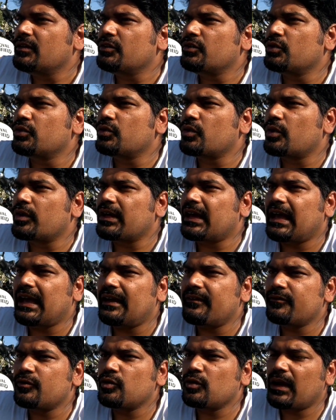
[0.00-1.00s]
you don't
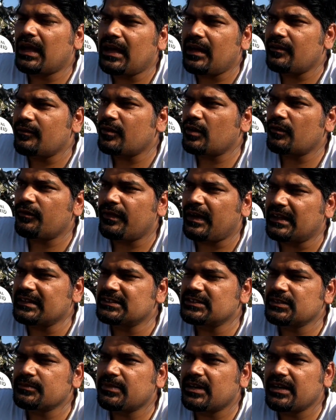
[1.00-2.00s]
have to have a
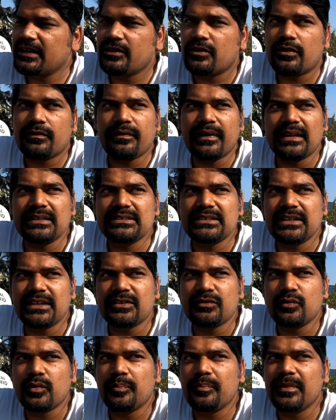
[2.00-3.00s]
fancy bike or a fancy
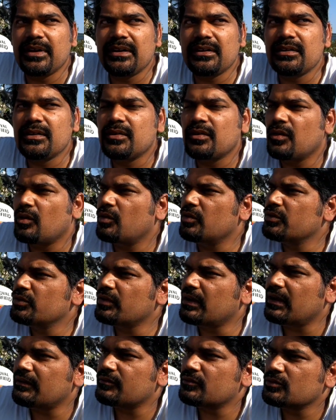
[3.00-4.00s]
equipment. All
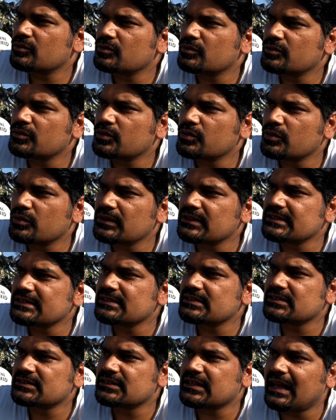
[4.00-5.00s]
you have to do
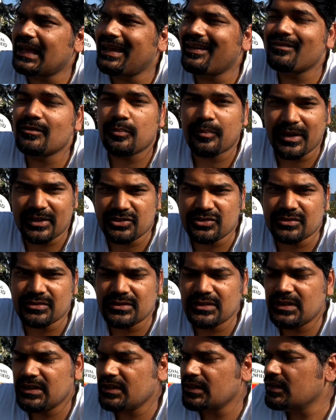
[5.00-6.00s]
is have the
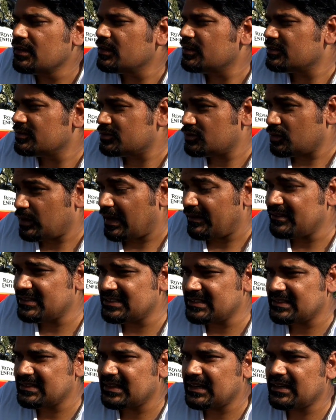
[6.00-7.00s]
passion. So having
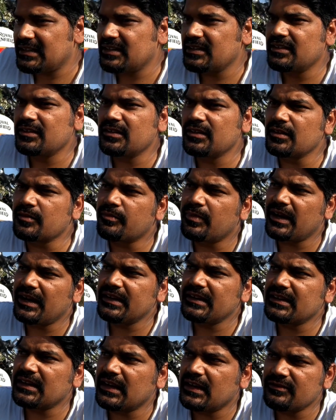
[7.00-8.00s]
said that, the
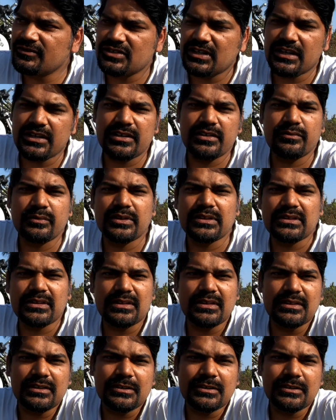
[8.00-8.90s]
bike I've started with